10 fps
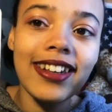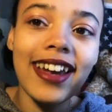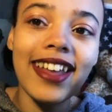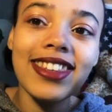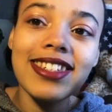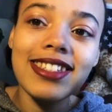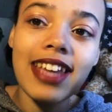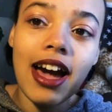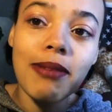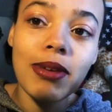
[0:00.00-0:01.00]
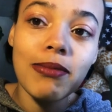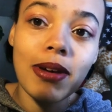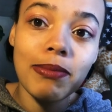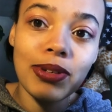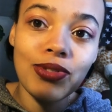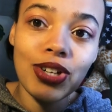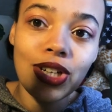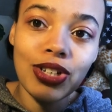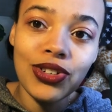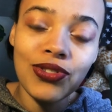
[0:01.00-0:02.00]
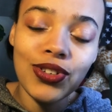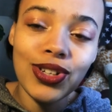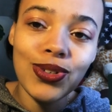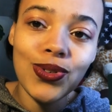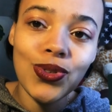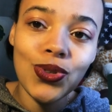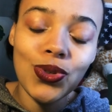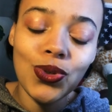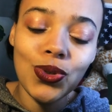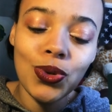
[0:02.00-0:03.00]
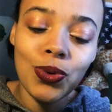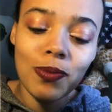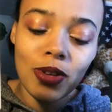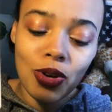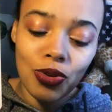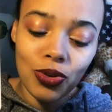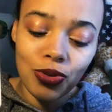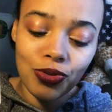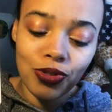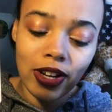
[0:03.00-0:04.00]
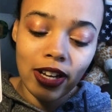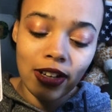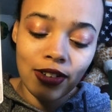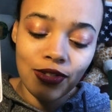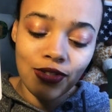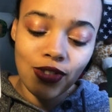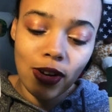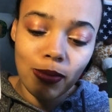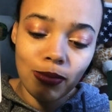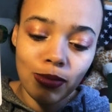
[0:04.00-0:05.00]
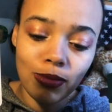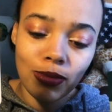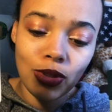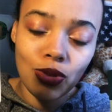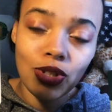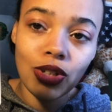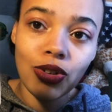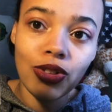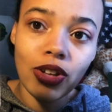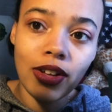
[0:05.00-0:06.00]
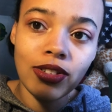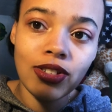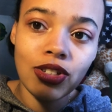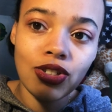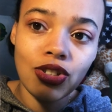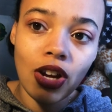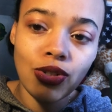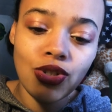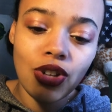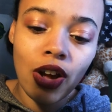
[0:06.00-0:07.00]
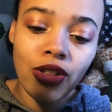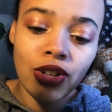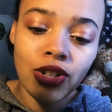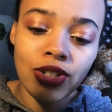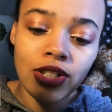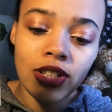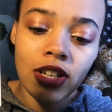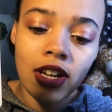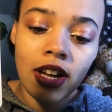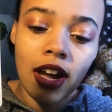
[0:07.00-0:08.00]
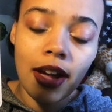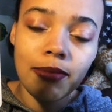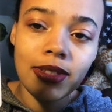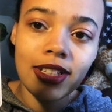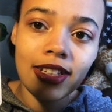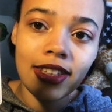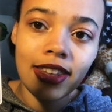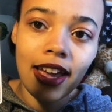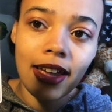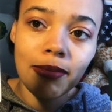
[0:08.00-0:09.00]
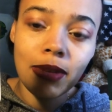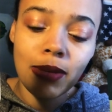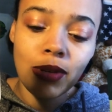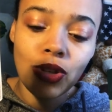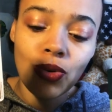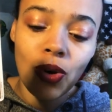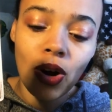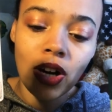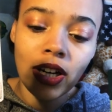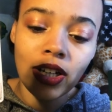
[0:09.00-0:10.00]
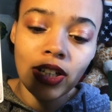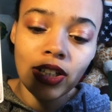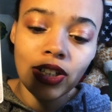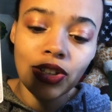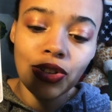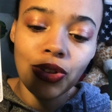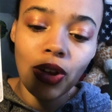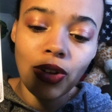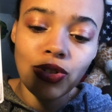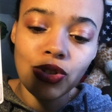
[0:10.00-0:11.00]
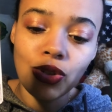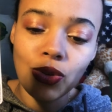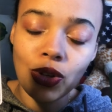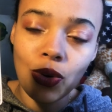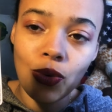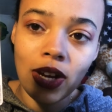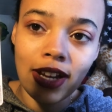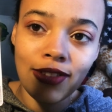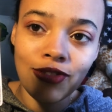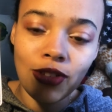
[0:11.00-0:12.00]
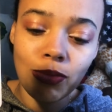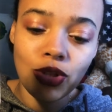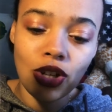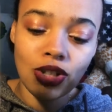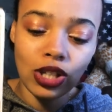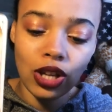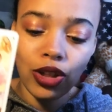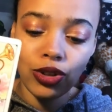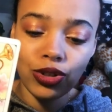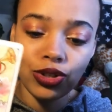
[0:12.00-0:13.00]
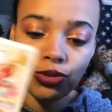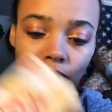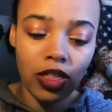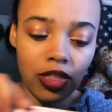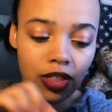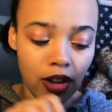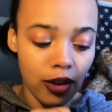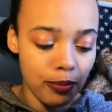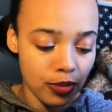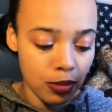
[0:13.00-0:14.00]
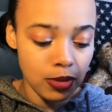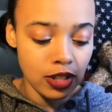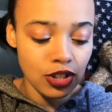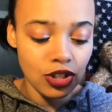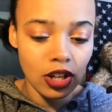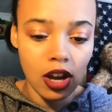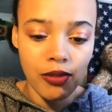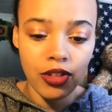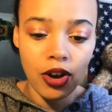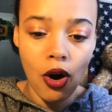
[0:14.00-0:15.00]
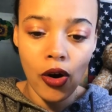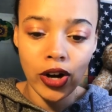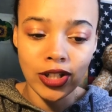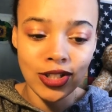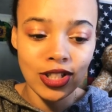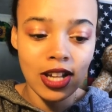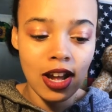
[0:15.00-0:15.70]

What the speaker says: at this time, it might be very good for you to refrain from using your thoughts to judge others. I'm seeing that maybe your thoughts are going away from judging others with the positioning of the cards.